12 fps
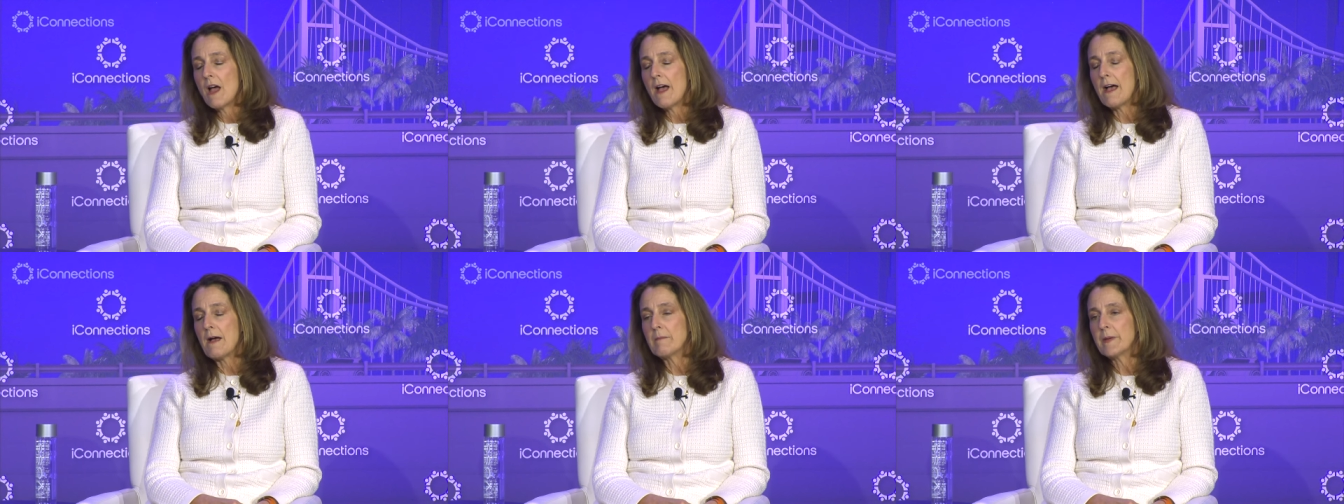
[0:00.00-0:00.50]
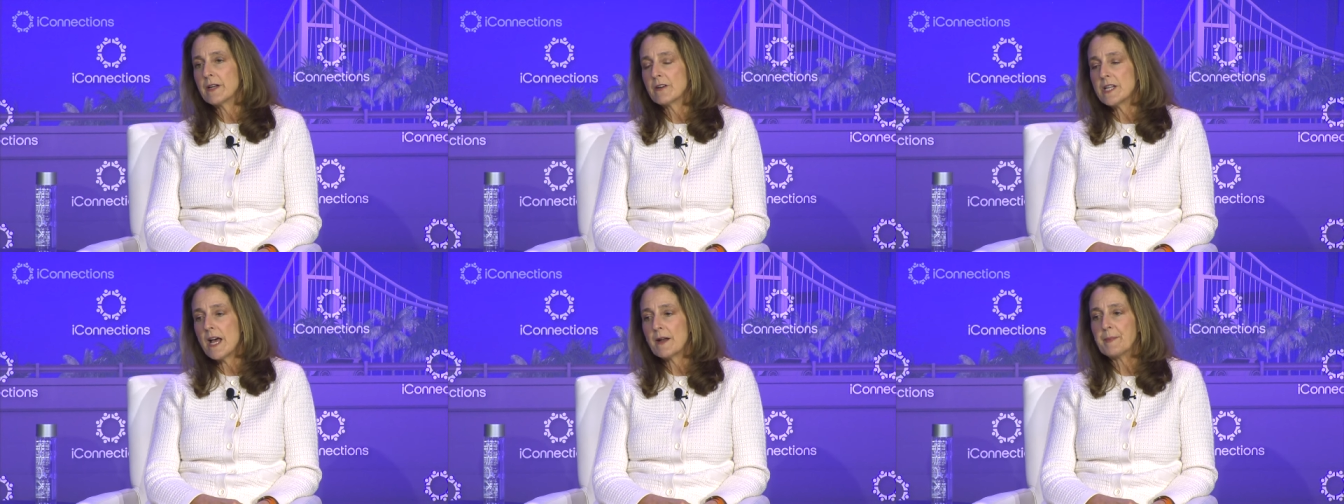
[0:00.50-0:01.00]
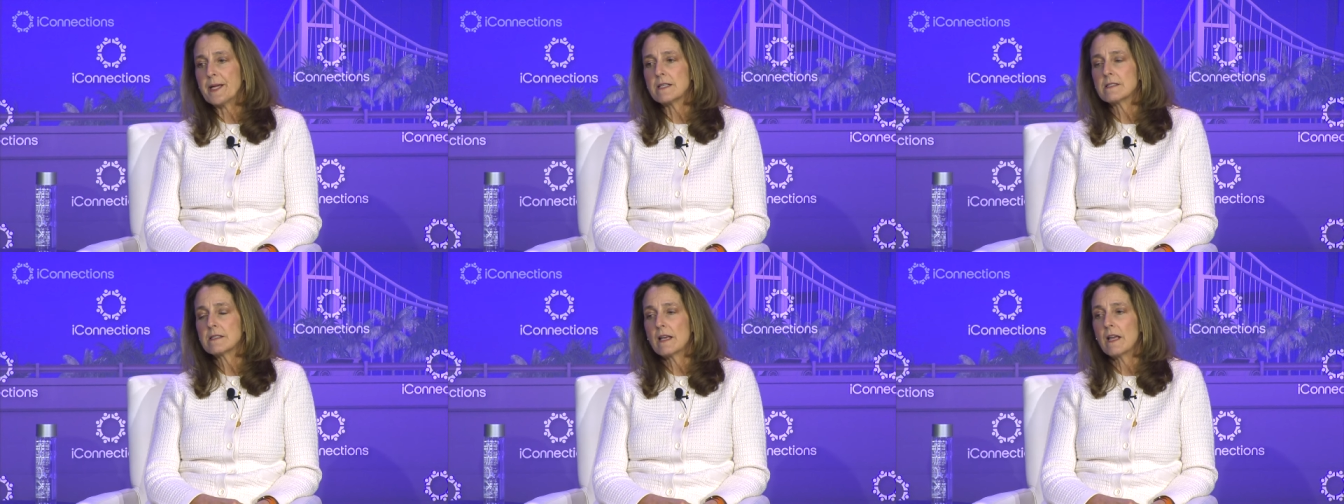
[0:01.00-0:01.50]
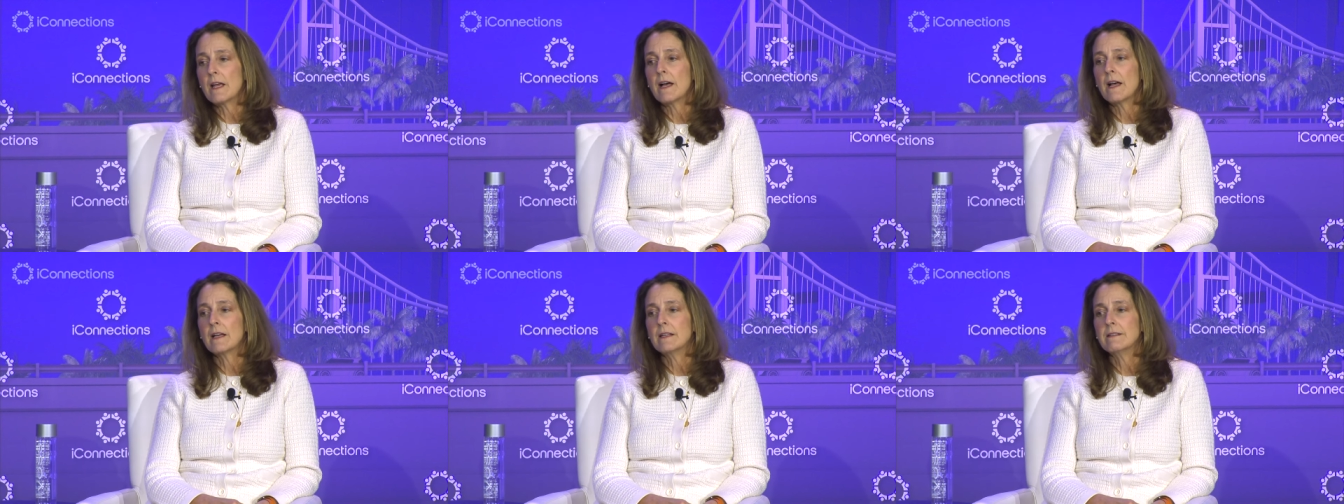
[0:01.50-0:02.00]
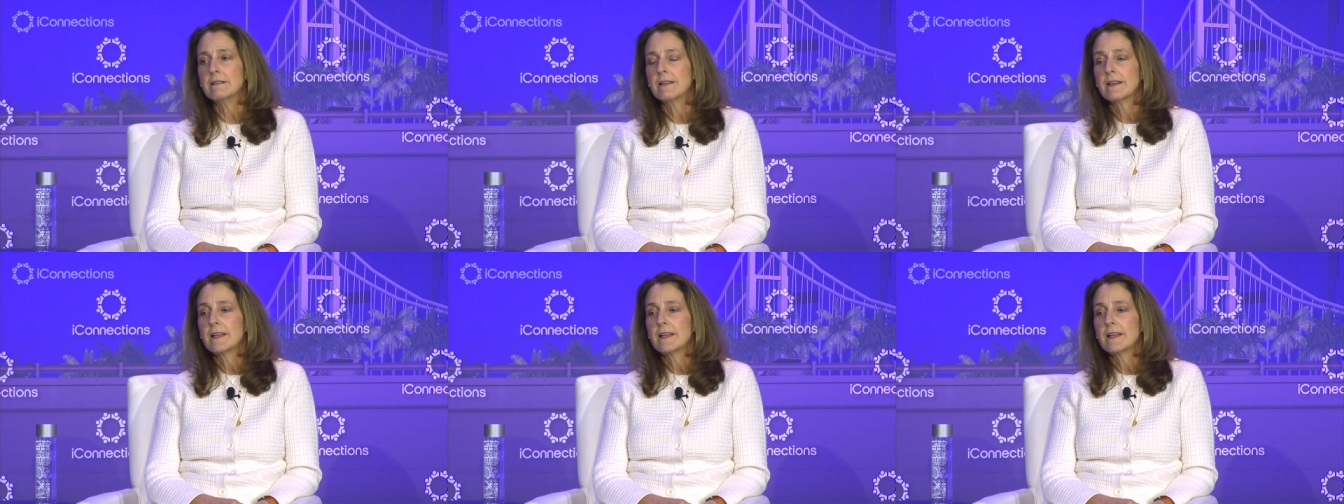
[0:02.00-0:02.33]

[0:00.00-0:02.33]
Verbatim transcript: um, in our database. And